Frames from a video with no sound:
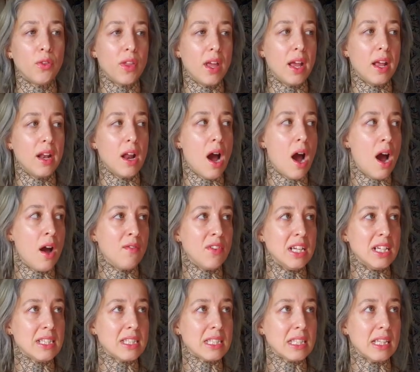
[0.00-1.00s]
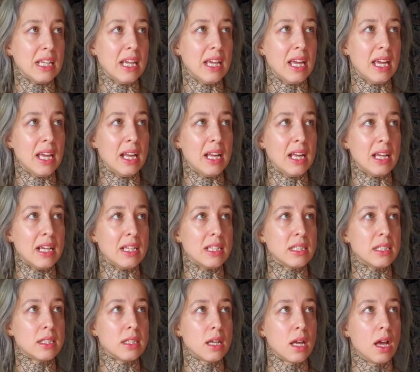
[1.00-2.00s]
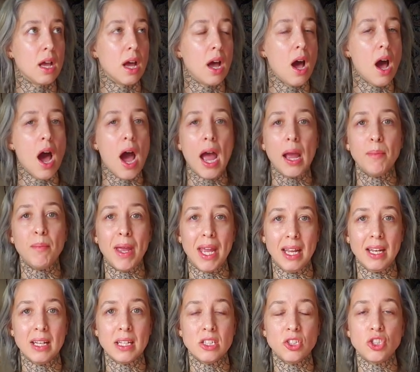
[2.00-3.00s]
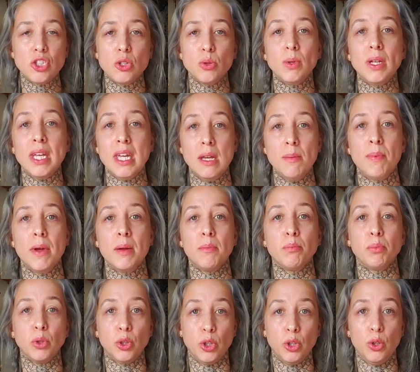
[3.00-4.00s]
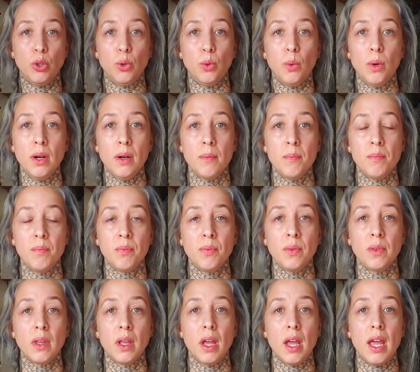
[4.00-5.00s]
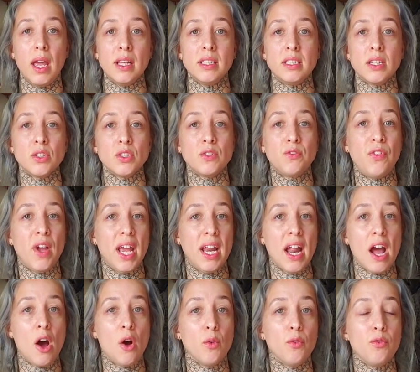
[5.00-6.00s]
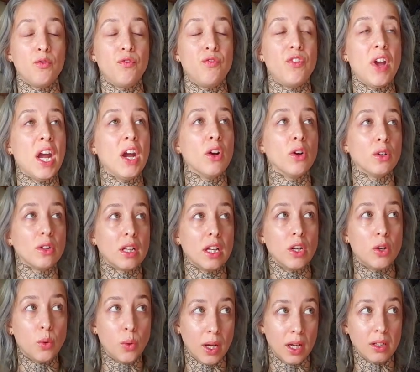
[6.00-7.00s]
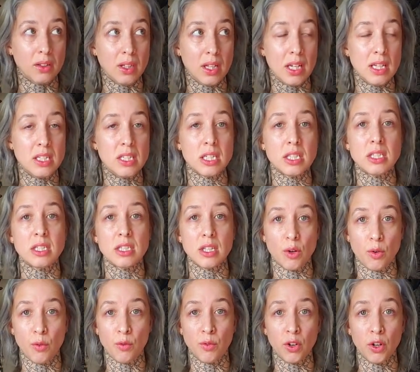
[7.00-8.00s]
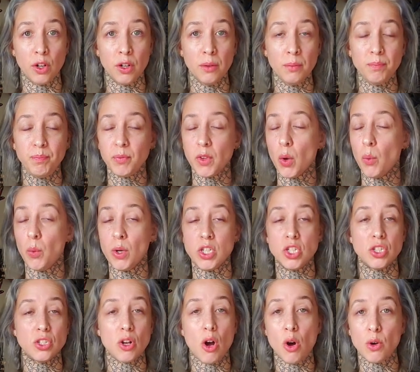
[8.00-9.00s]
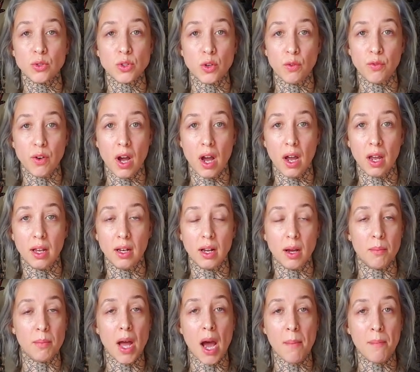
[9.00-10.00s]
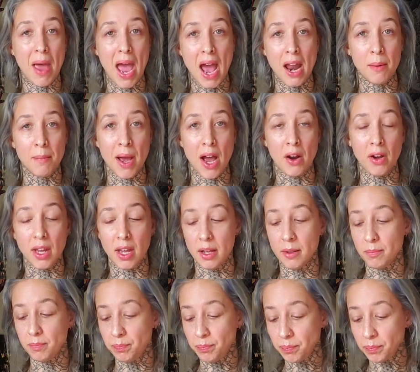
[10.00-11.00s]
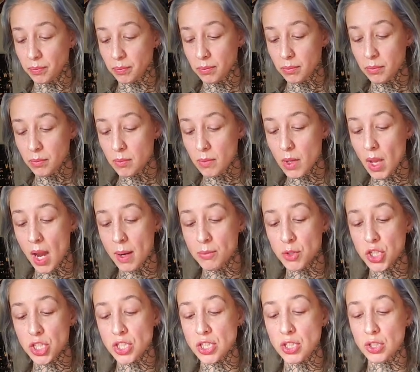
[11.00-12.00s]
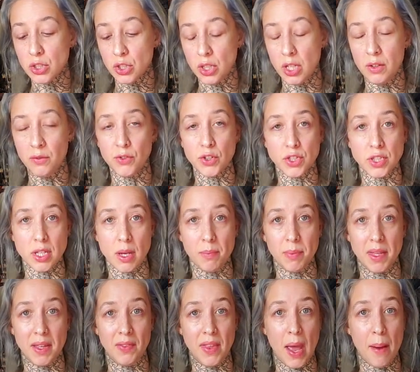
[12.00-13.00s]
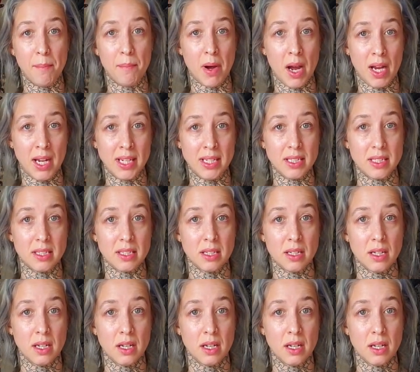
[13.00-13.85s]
than obviously it is high maintenance to keep it blue. It does fade out fairly quickly to silver, which is also fine. I'm not mad about it. I'm just looking for something that might